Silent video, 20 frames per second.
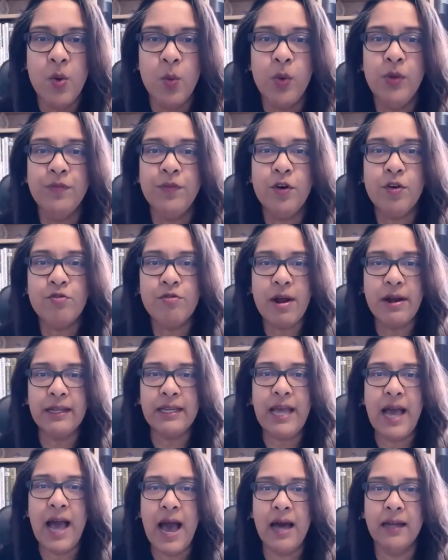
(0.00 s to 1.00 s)
We've
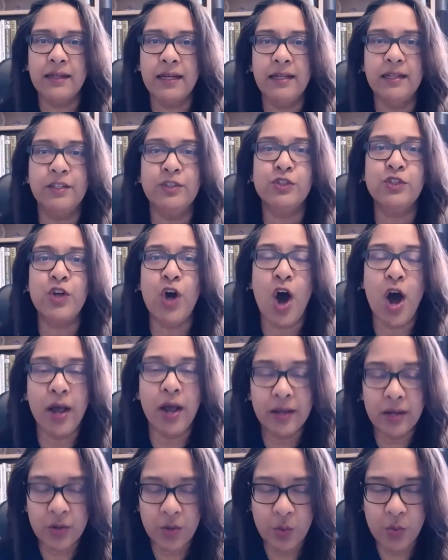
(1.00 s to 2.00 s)
already had an
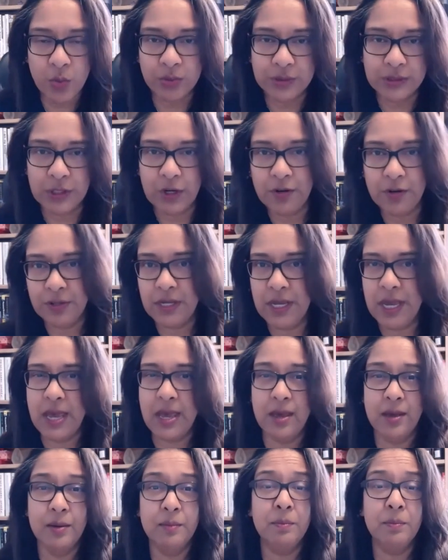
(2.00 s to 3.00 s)
entire quarter of a
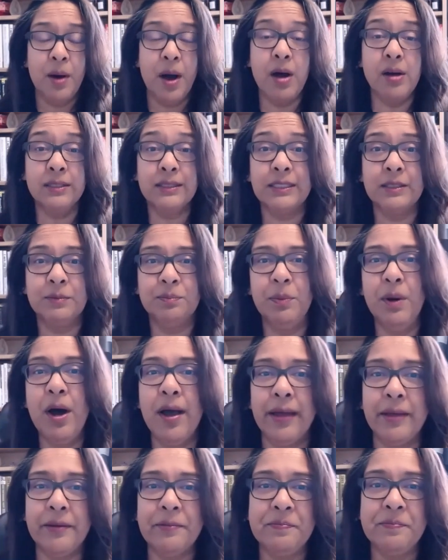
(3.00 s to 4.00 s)
year pass us
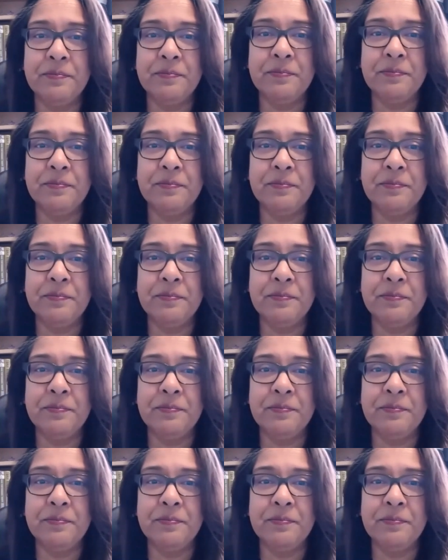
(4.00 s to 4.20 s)
by.